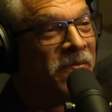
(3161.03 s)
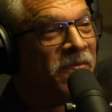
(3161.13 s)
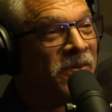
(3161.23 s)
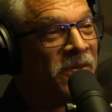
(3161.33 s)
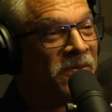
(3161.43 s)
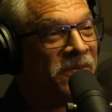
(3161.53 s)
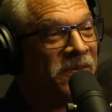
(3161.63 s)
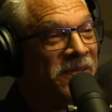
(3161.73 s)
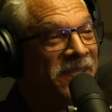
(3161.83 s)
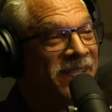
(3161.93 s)
beautiful, very
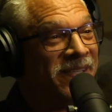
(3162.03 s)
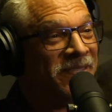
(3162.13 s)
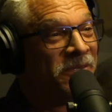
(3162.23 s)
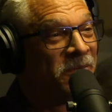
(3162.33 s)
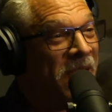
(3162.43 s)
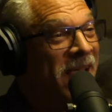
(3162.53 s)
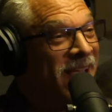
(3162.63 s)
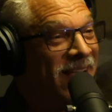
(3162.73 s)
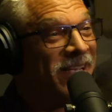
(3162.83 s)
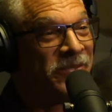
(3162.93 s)
special
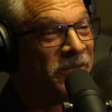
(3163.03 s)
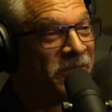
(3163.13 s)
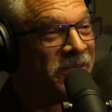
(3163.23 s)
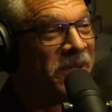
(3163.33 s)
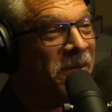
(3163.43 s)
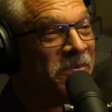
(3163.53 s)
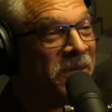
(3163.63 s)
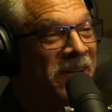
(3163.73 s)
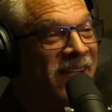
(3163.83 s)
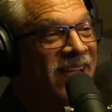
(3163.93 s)

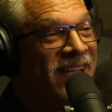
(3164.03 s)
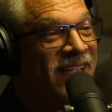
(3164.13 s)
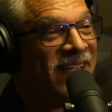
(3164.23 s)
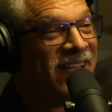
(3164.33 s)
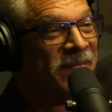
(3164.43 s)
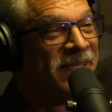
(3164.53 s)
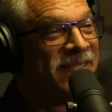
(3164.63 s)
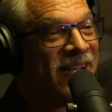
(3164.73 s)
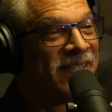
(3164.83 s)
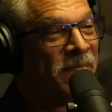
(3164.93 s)
sculpture. I
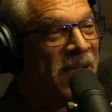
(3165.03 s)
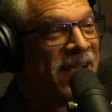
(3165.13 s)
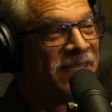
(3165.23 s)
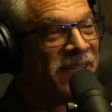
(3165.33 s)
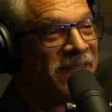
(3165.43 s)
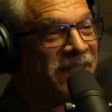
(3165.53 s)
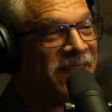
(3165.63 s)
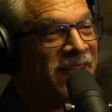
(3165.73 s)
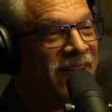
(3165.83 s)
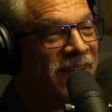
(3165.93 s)
mean, it's like the magic
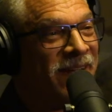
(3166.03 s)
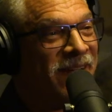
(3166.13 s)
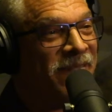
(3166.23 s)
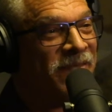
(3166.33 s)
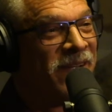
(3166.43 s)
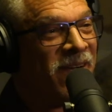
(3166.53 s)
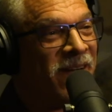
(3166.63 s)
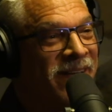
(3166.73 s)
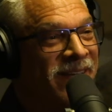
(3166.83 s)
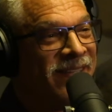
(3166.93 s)
of the
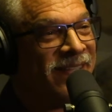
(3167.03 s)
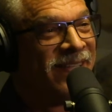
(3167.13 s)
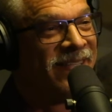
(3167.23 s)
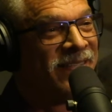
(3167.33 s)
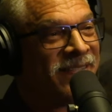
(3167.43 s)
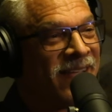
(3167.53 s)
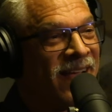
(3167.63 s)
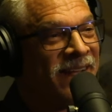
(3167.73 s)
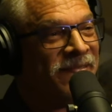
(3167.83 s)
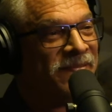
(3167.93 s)
art. This
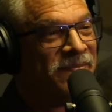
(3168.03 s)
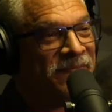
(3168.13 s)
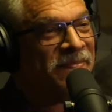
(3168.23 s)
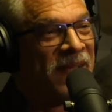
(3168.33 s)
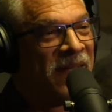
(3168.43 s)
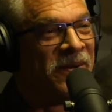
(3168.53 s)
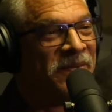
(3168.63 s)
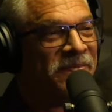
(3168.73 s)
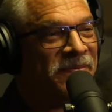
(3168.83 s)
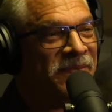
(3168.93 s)
is kind of, I
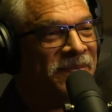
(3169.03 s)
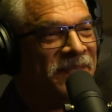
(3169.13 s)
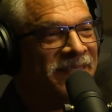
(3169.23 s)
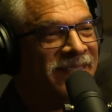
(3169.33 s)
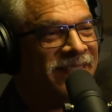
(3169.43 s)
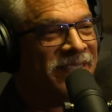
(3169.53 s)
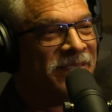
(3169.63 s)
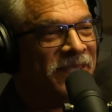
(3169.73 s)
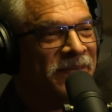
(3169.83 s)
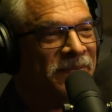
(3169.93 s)
don't know,
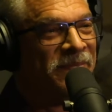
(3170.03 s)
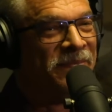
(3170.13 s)
just